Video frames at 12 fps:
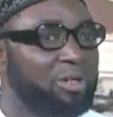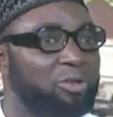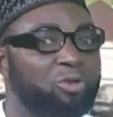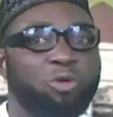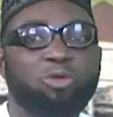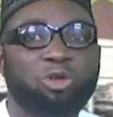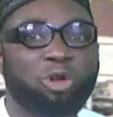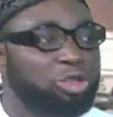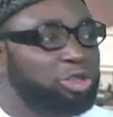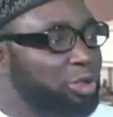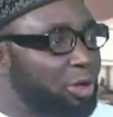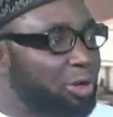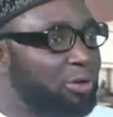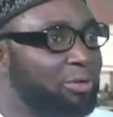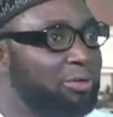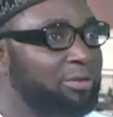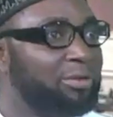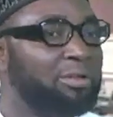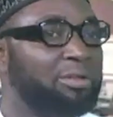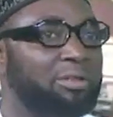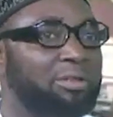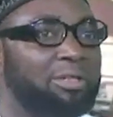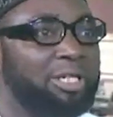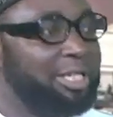to nurture
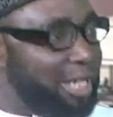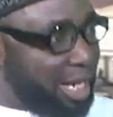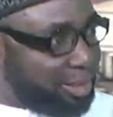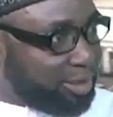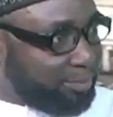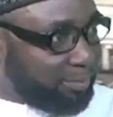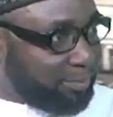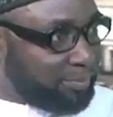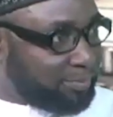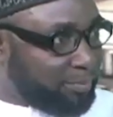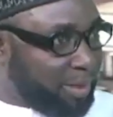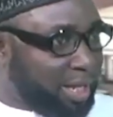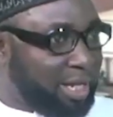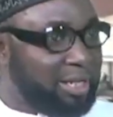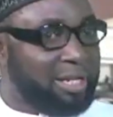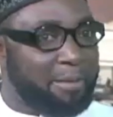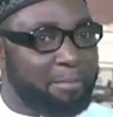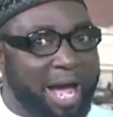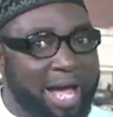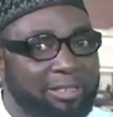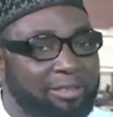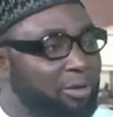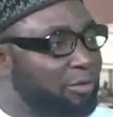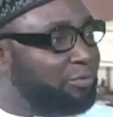leadership in the
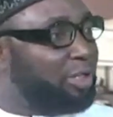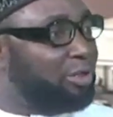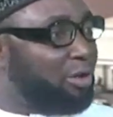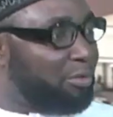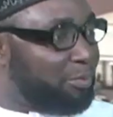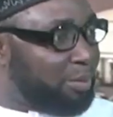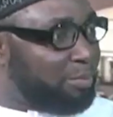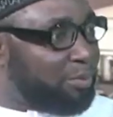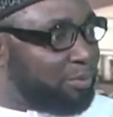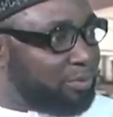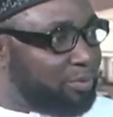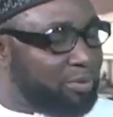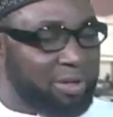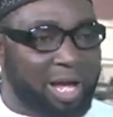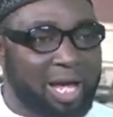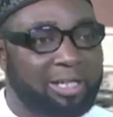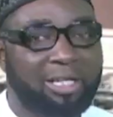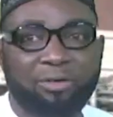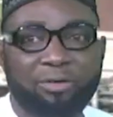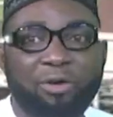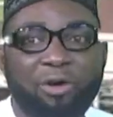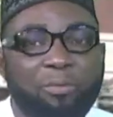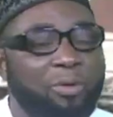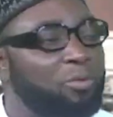minds of the young people. And they grow up with